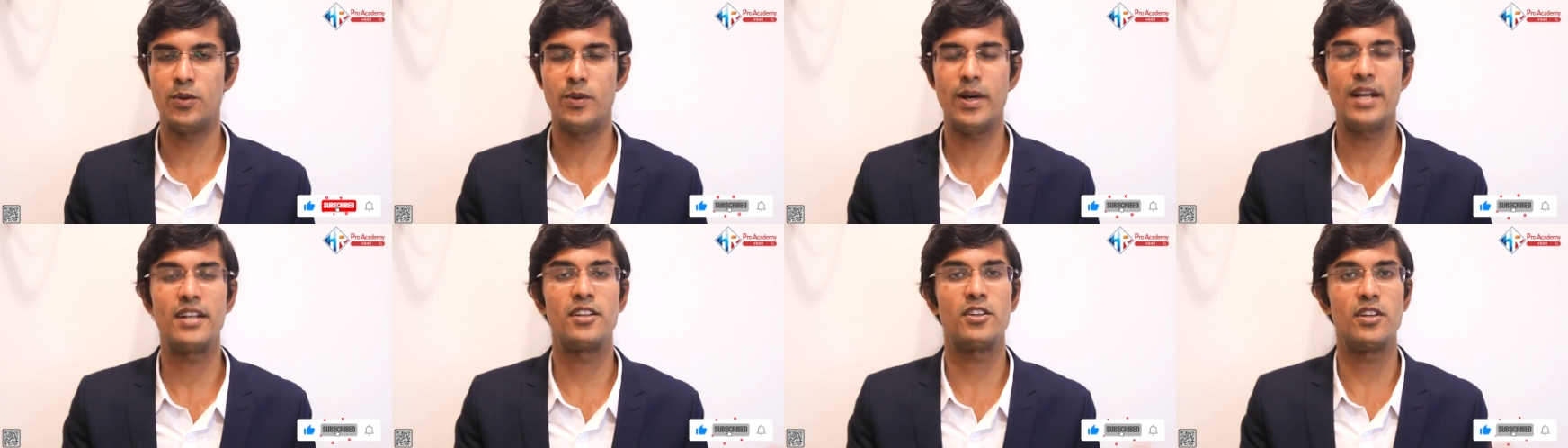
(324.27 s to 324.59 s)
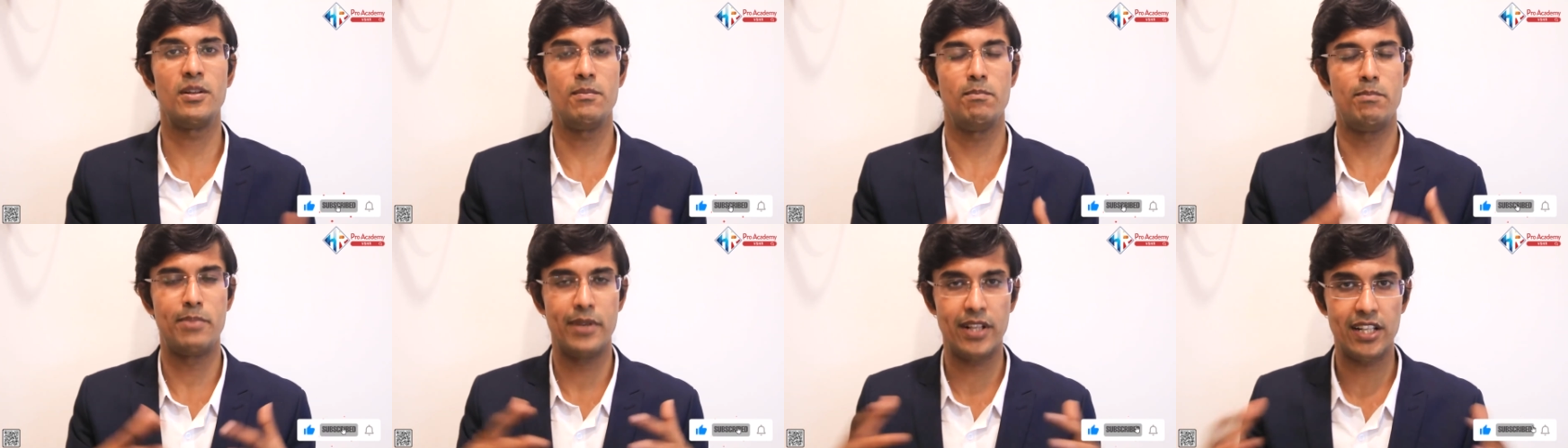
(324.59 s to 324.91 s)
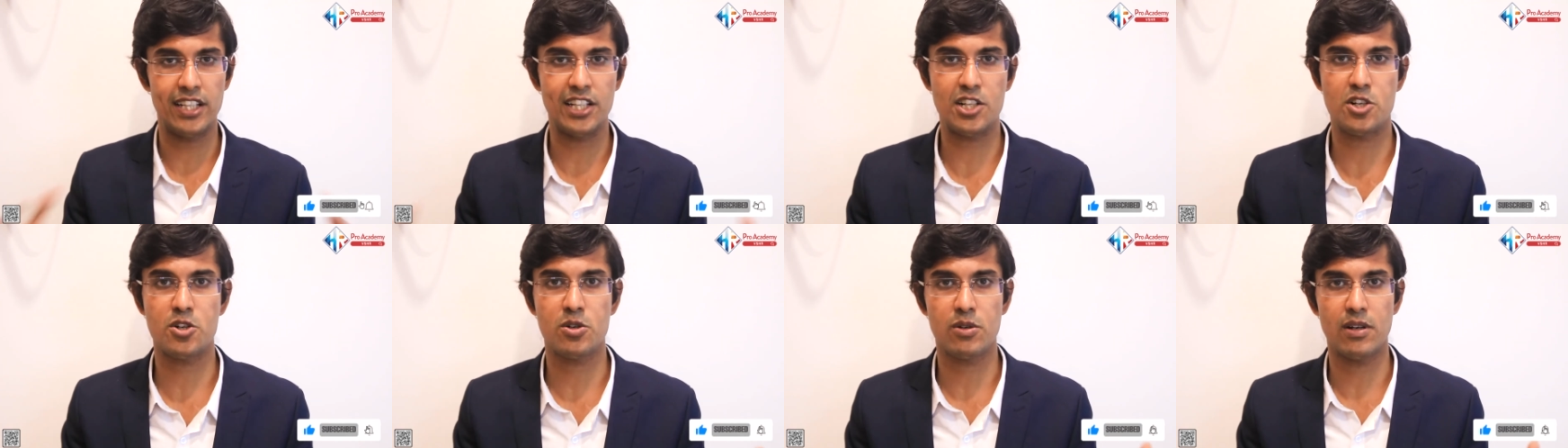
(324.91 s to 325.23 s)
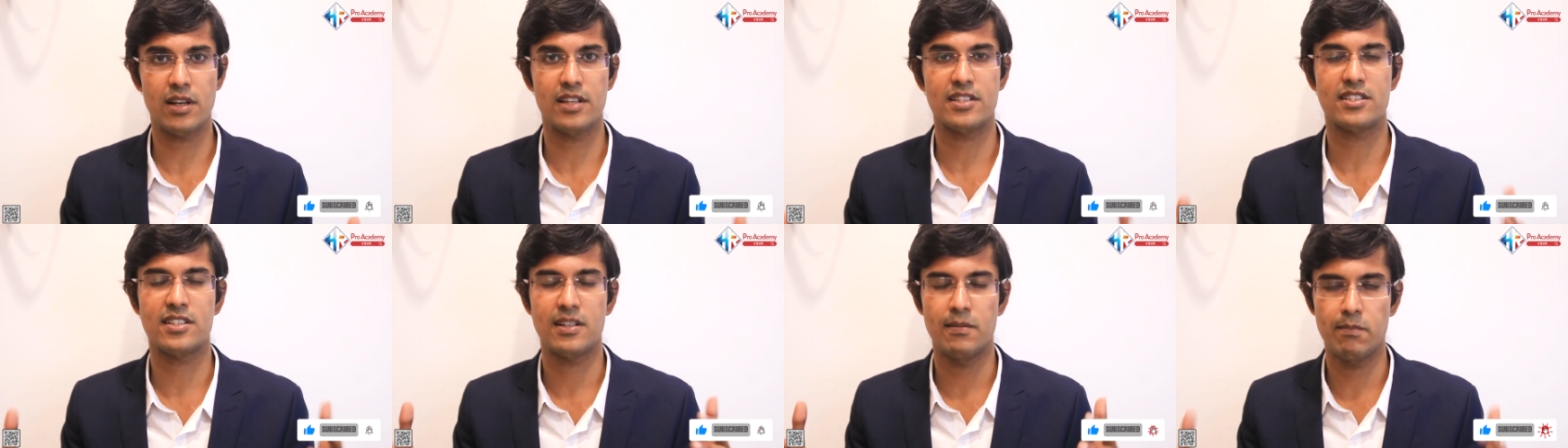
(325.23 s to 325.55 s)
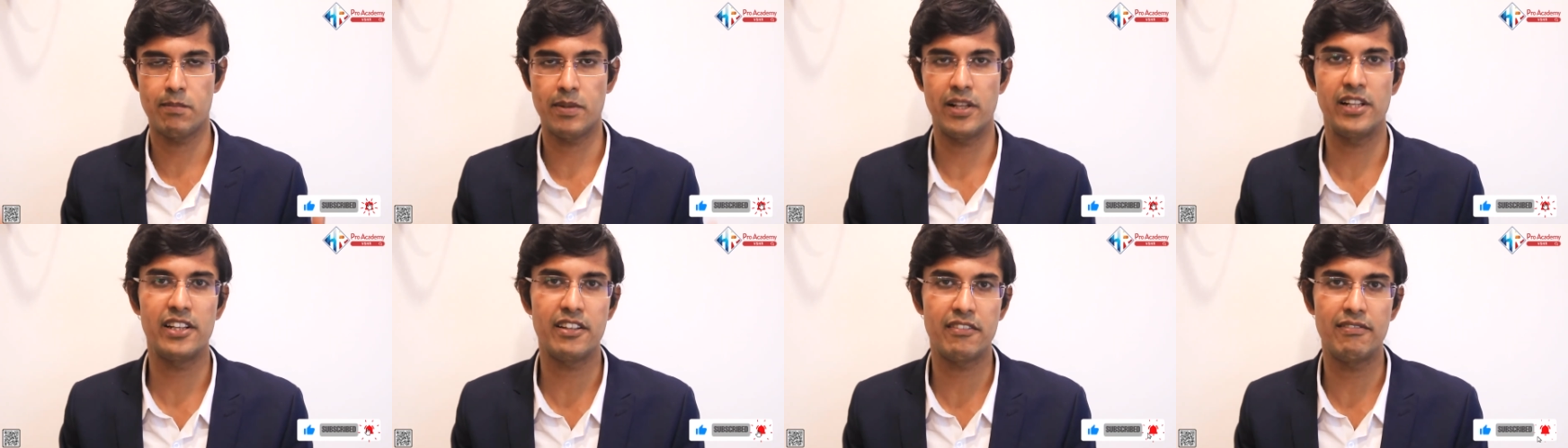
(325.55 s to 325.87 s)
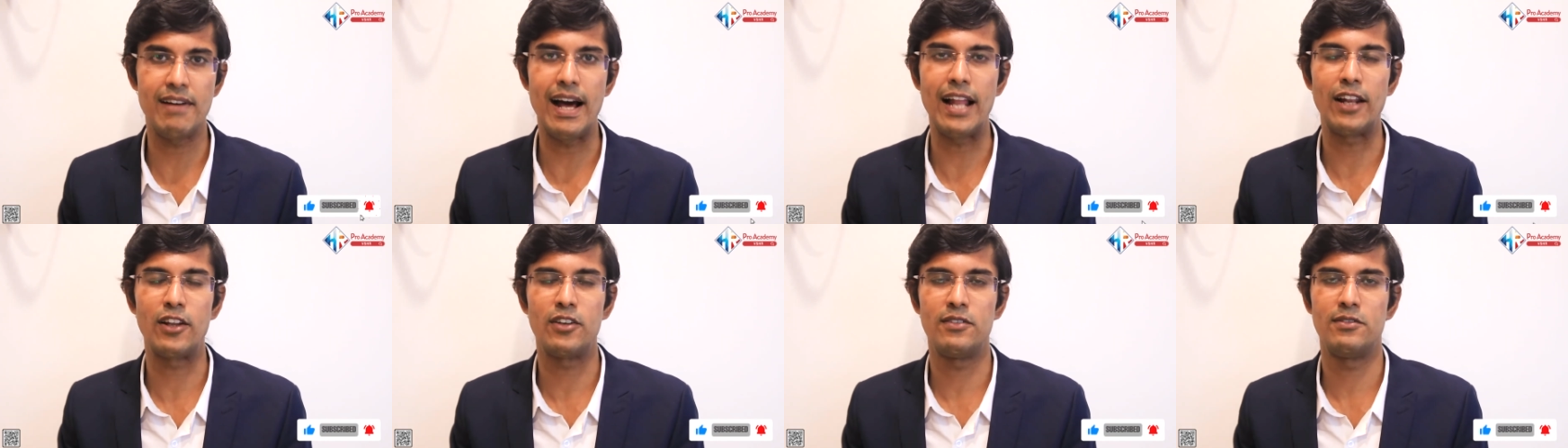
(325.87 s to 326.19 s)
and you can build a trust and build a
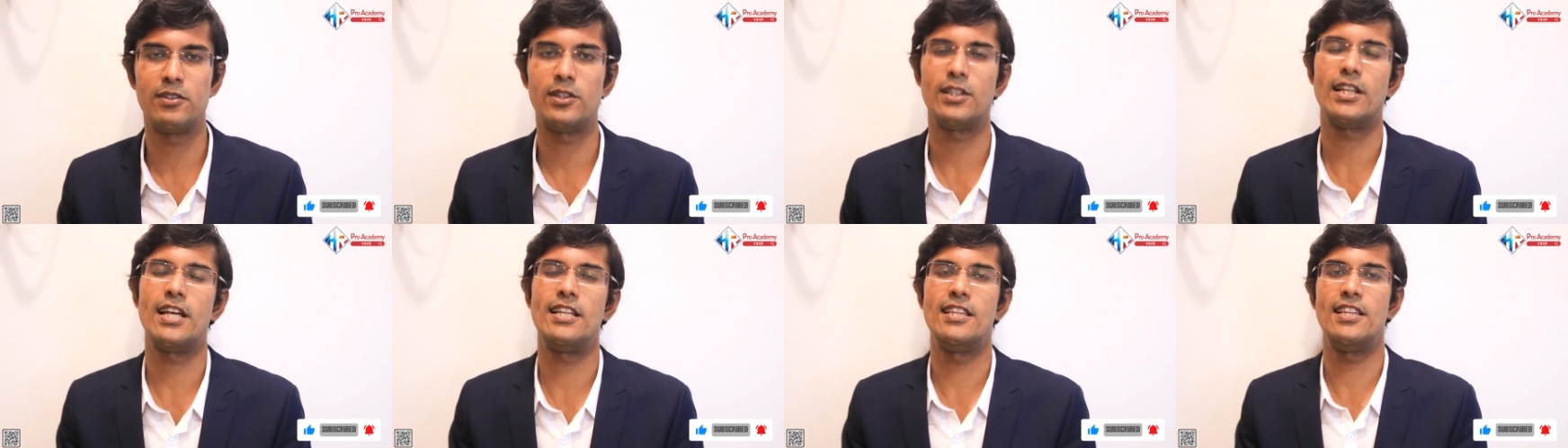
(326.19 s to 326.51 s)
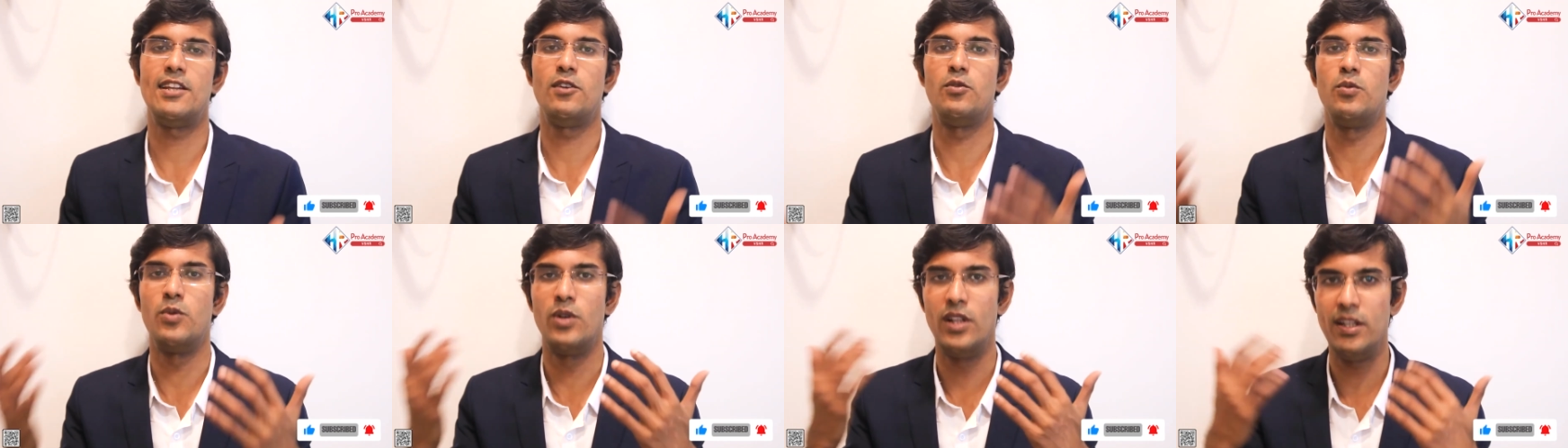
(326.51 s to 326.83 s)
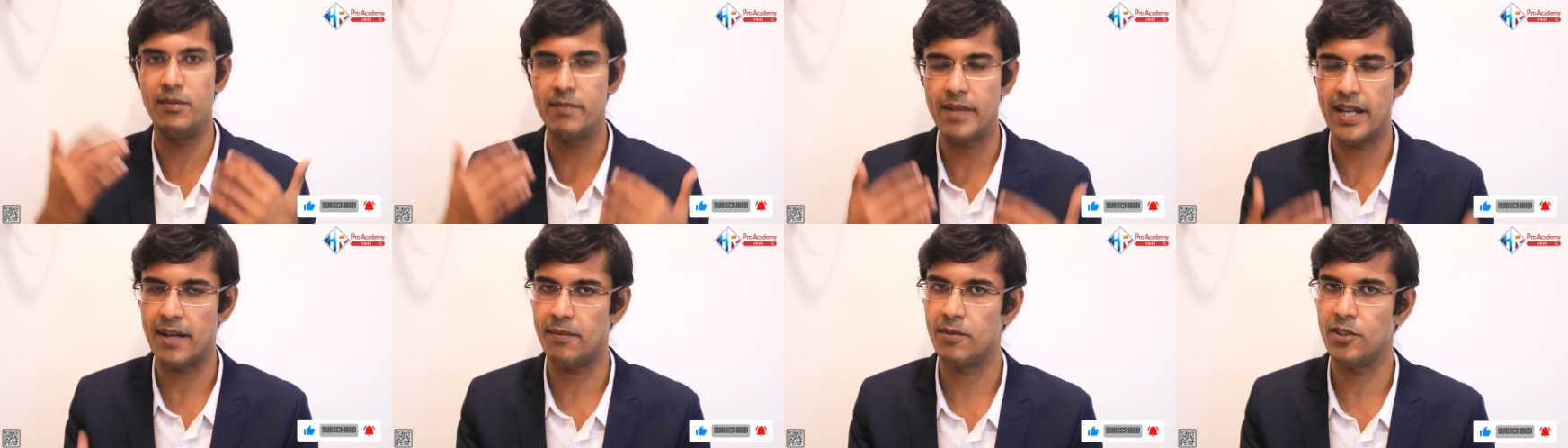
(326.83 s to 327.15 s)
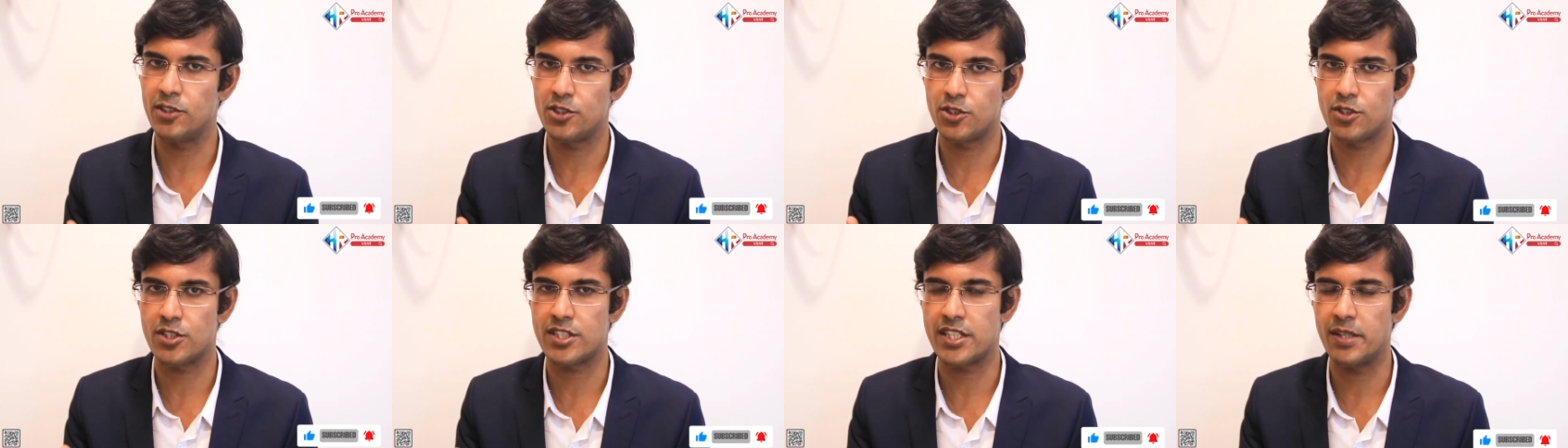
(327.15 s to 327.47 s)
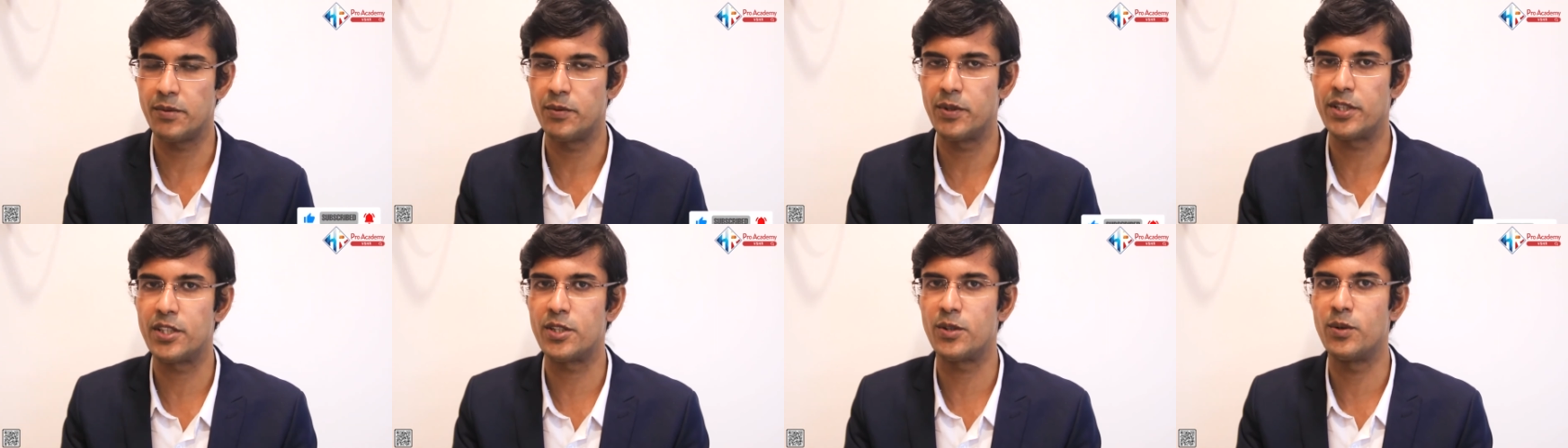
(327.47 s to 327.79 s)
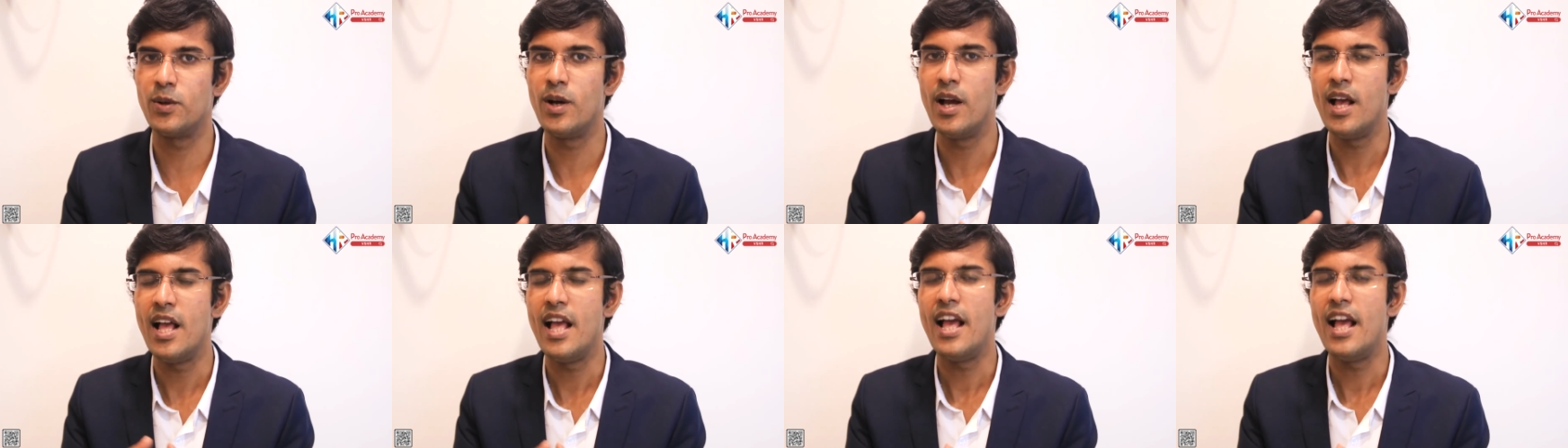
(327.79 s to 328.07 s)
valuable, and they will be able to stay with you